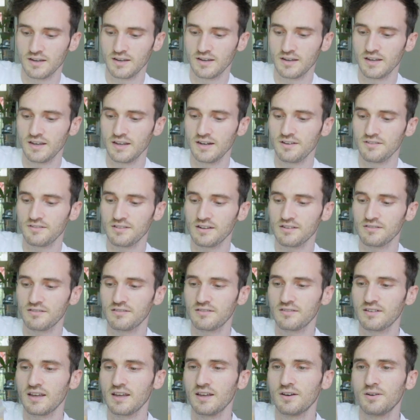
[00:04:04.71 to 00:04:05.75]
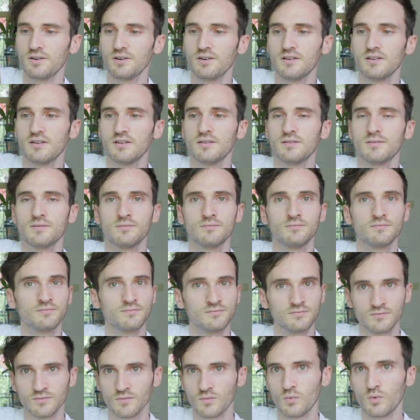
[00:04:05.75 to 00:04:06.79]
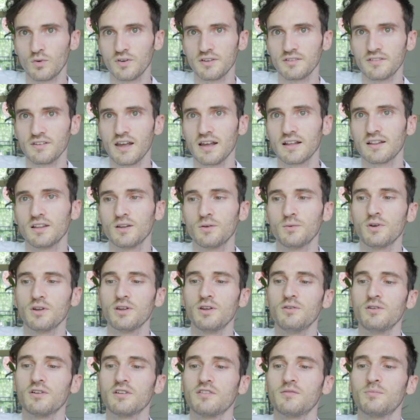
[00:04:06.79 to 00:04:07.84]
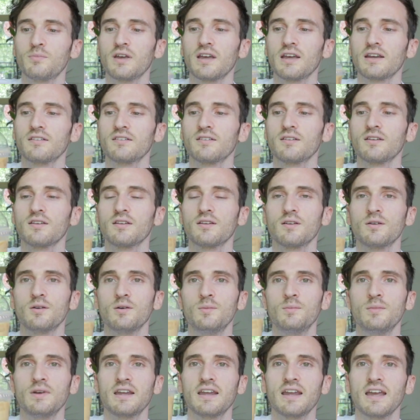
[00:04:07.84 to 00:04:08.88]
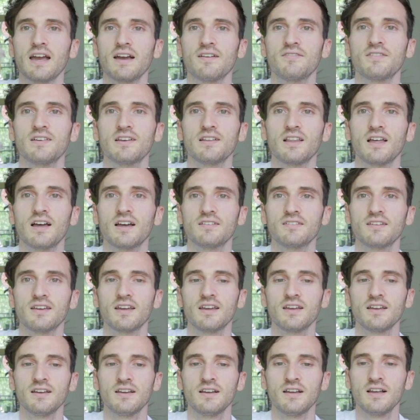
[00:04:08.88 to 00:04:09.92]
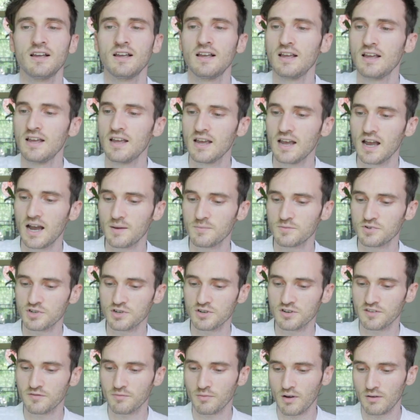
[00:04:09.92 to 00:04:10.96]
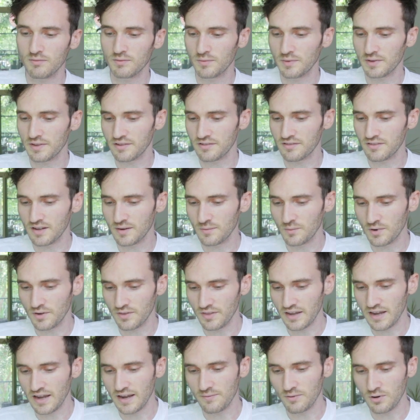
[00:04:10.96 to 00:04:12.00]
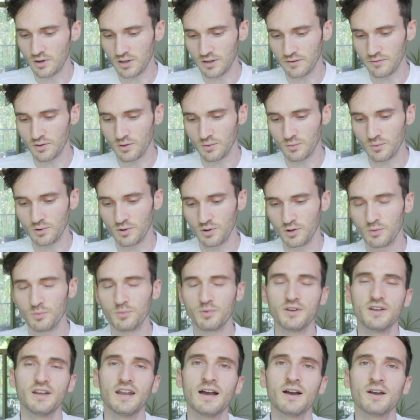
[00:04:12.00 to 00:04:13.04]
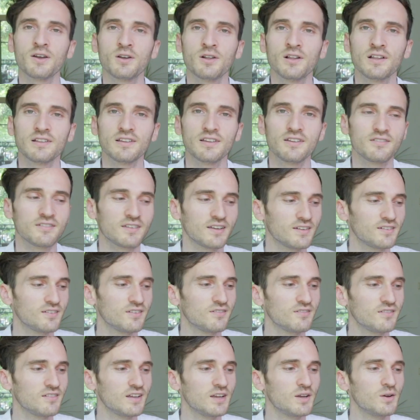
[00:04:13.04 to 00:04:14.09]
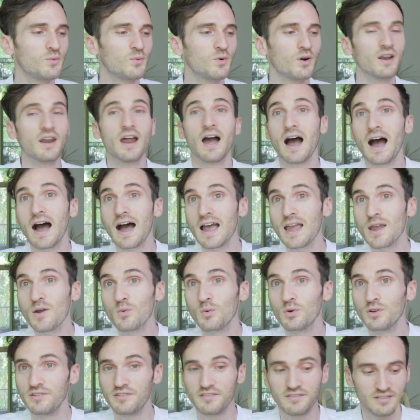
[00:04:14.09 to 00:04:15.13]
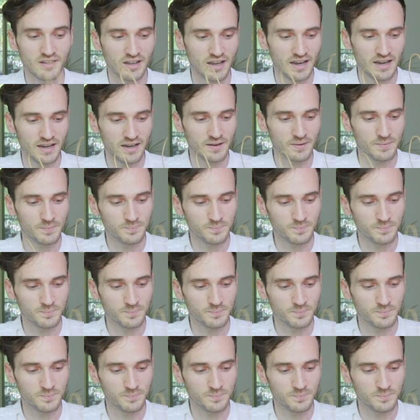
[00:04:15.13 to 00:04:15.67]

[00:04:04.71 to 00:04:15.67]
It is a standard, exactly what you'd expect, McCafe latte. I'm sure it's probably the same one they have all over the world, but now you'll at least get to see what I would say